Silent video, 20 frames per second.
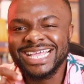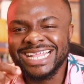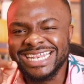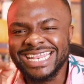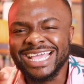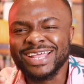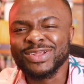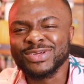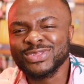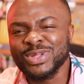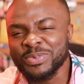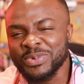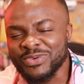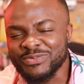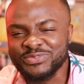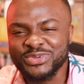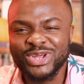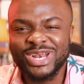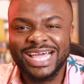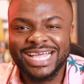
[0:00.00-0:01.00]
Then on top of
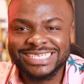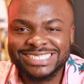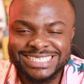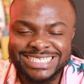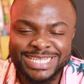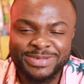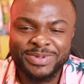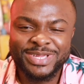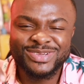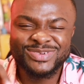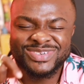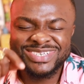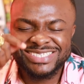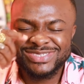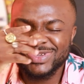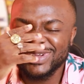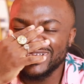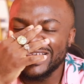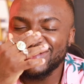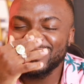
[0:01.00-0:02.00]
Biola's sleep.
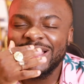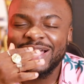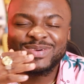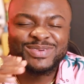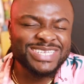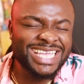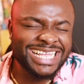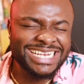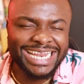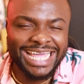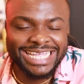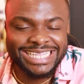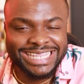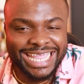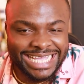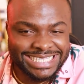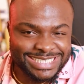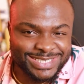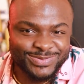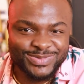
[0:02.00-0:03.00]
So AY will get like
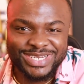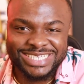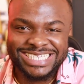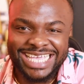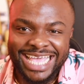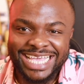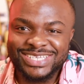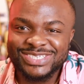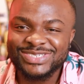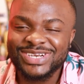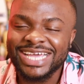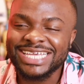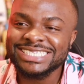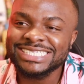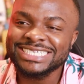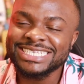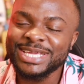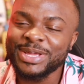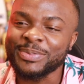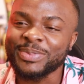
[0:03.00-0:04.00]
30 minutes extra
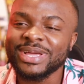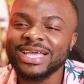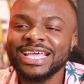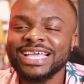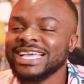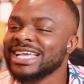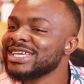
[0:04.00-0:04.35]
sleep.